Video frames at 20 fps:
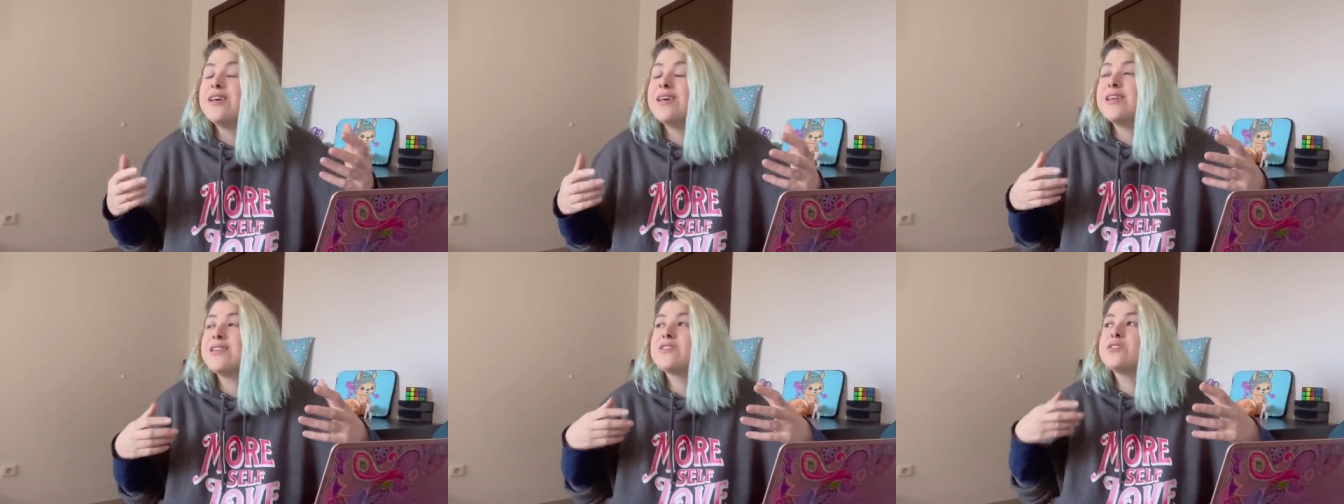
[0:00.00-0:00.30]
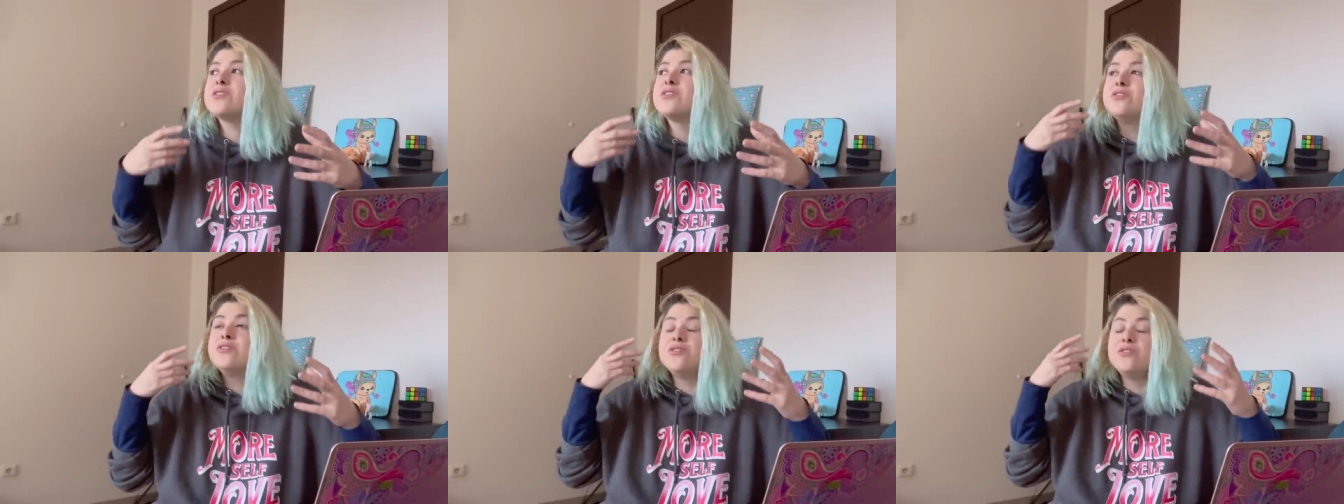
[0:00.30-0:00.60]

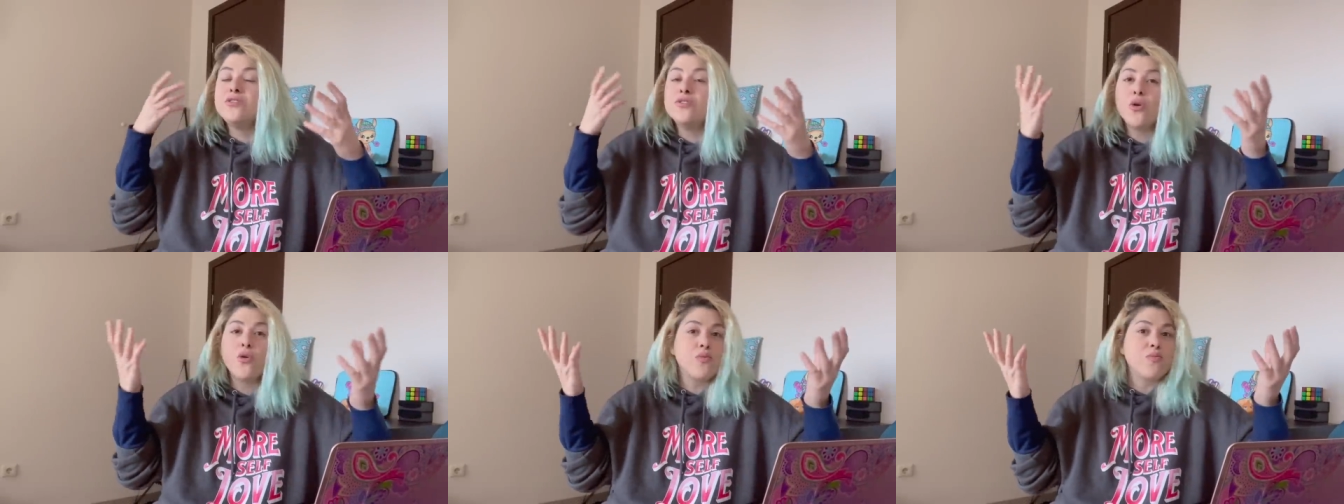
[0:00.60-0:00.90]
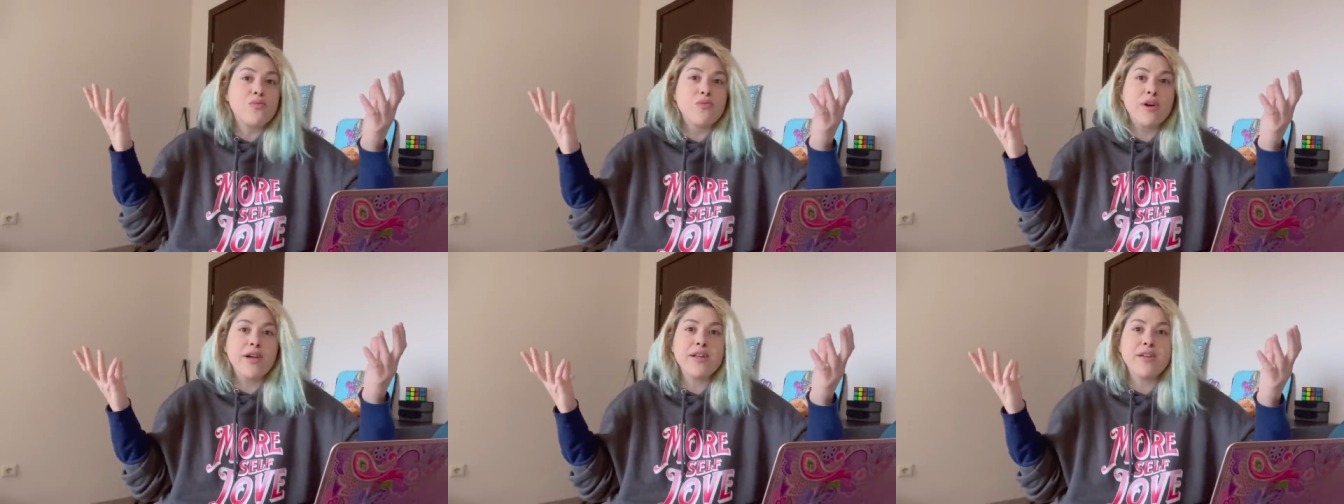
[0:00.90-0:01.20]
It's
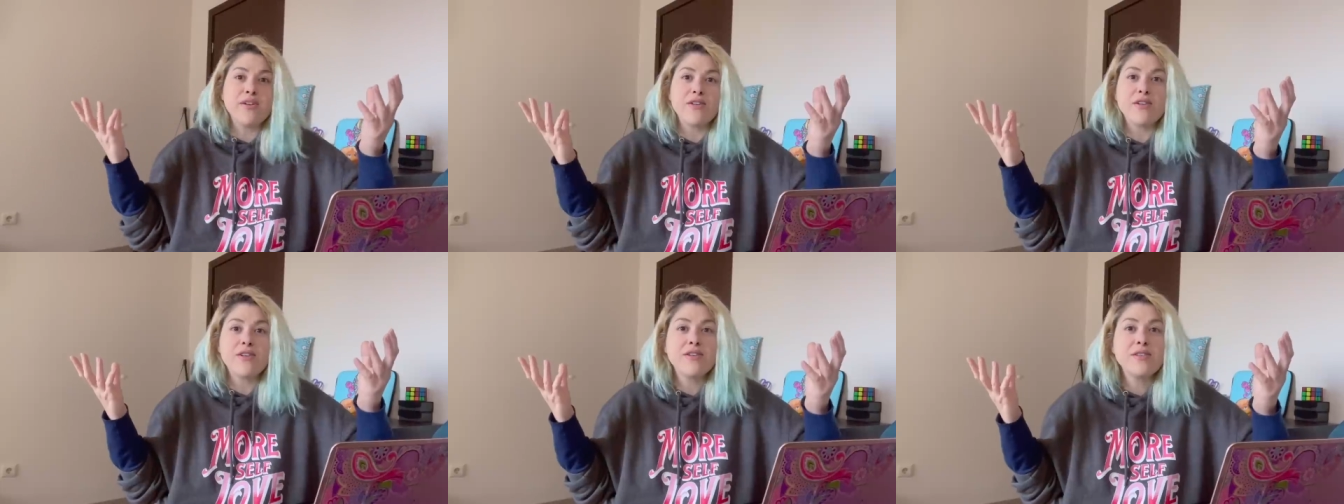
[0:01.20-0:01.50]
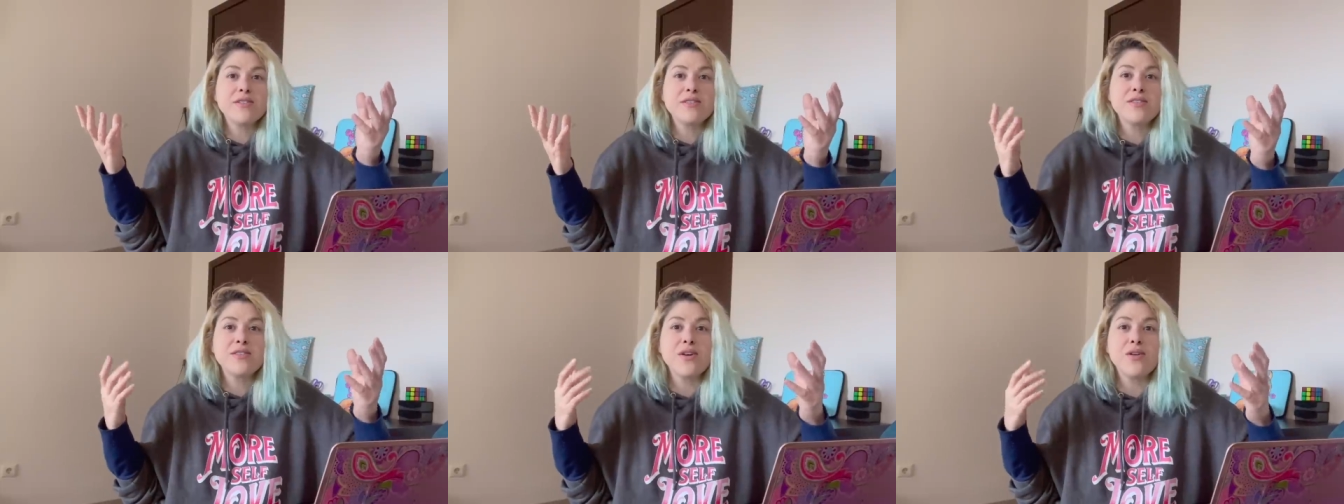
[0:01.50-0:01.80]
no brainer.
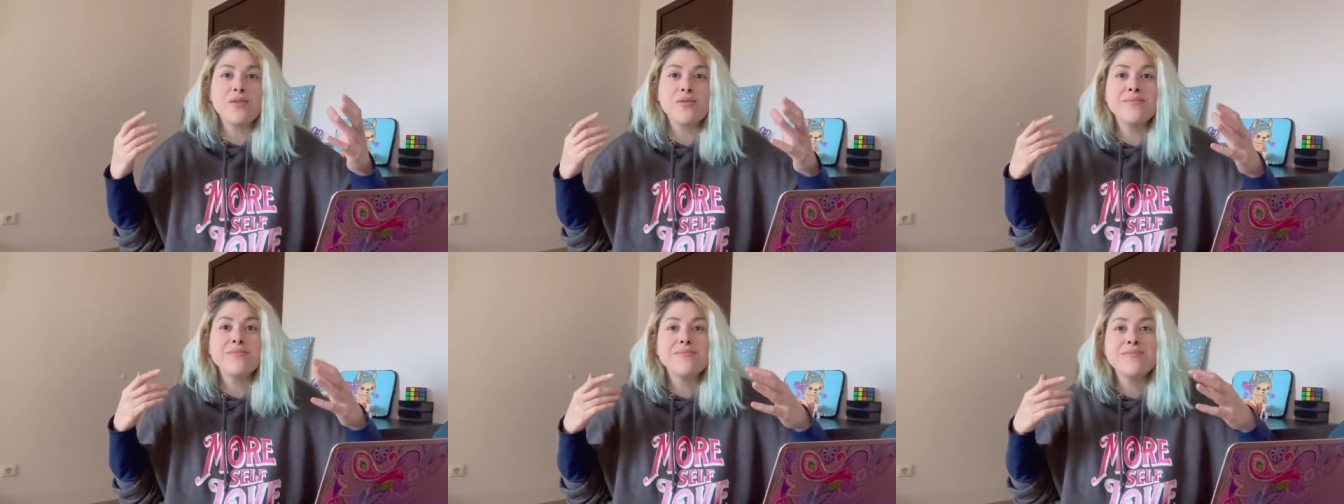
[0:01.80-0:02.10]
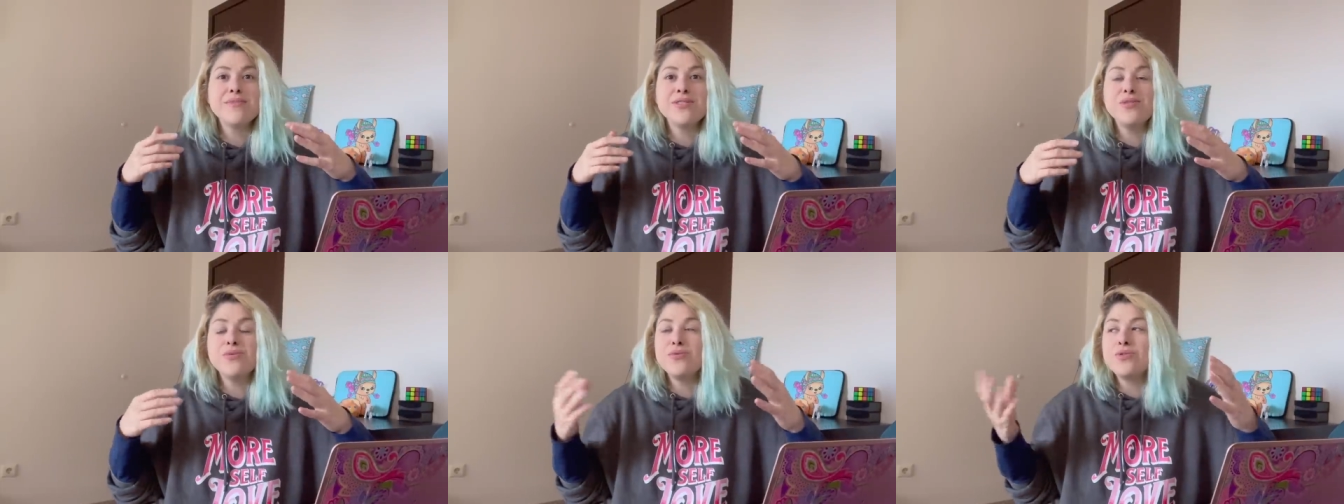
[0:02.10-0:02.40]
So
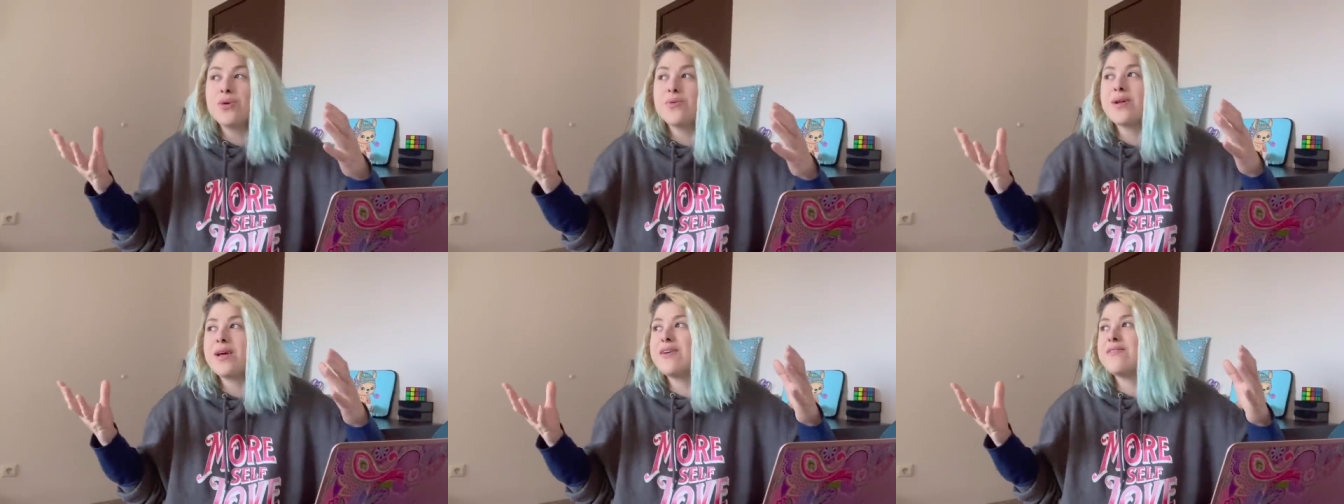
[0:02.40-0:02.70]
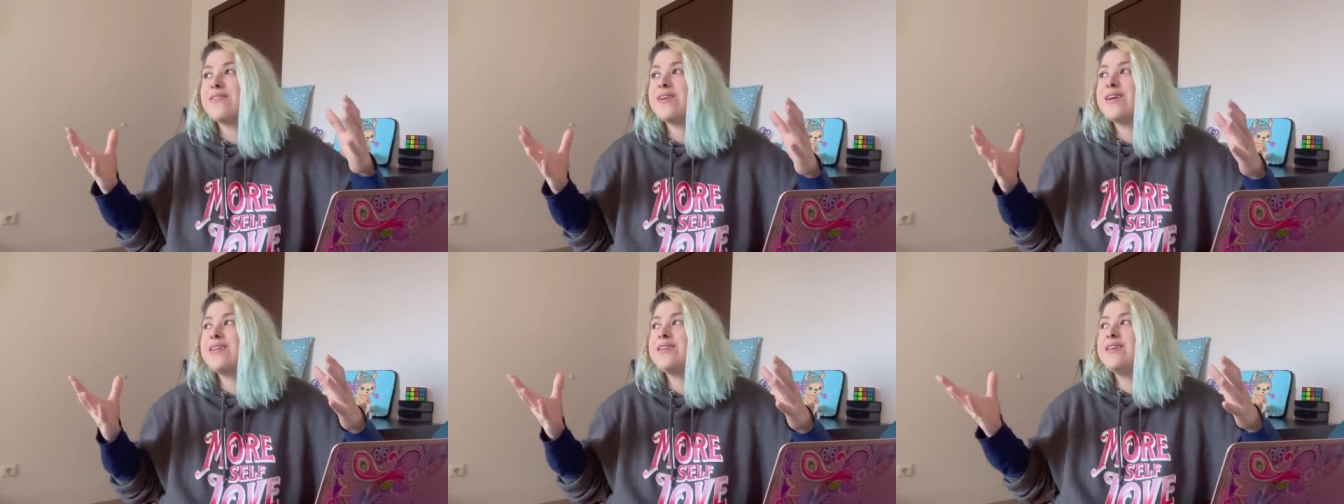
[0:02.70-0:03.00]
you don't
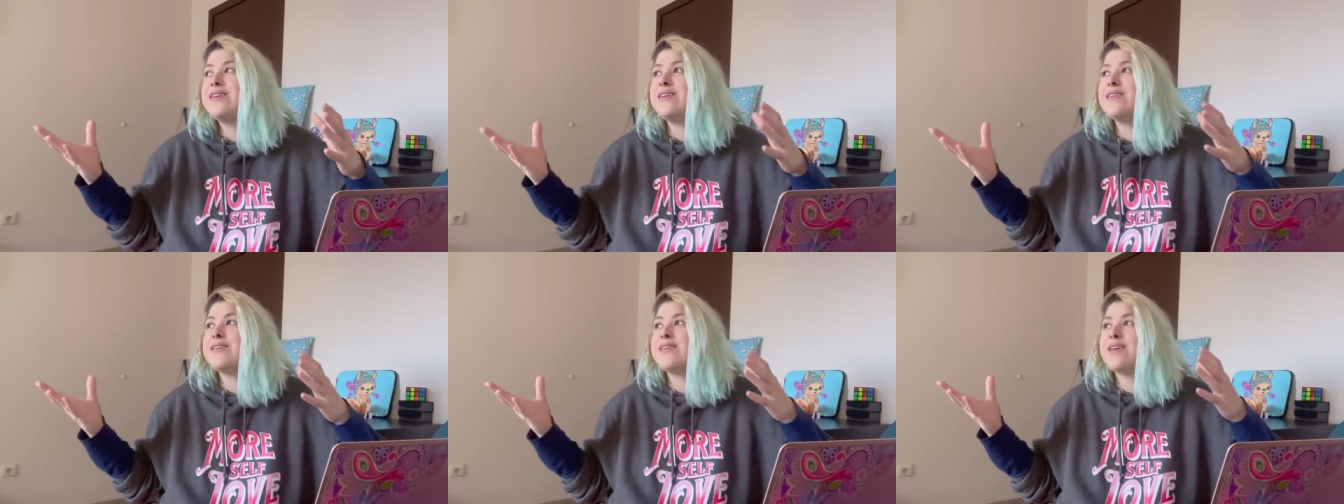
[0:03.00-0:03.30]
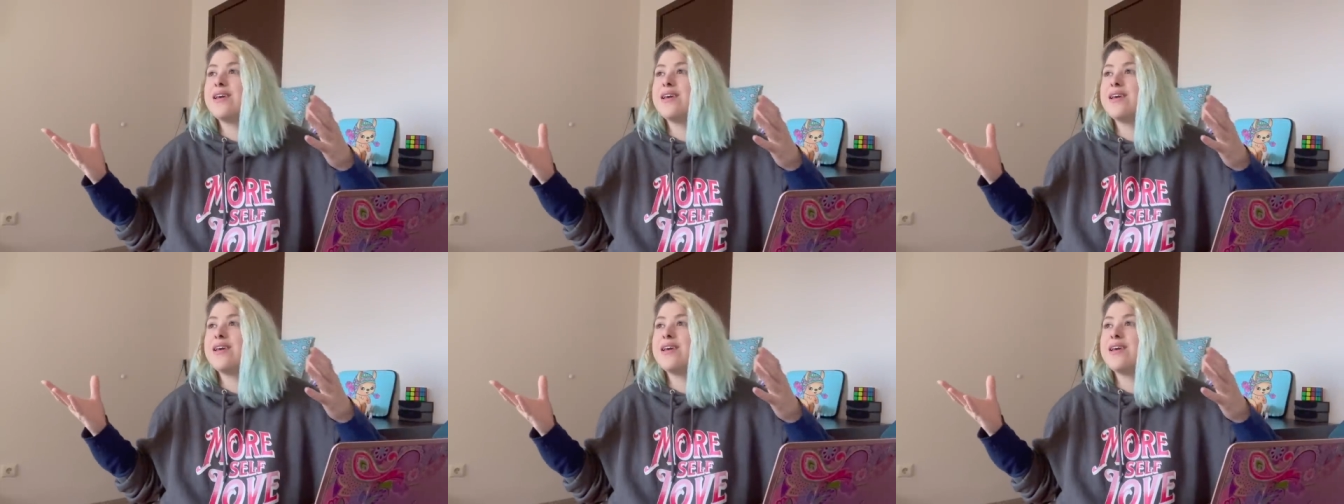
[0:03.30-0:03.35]
have any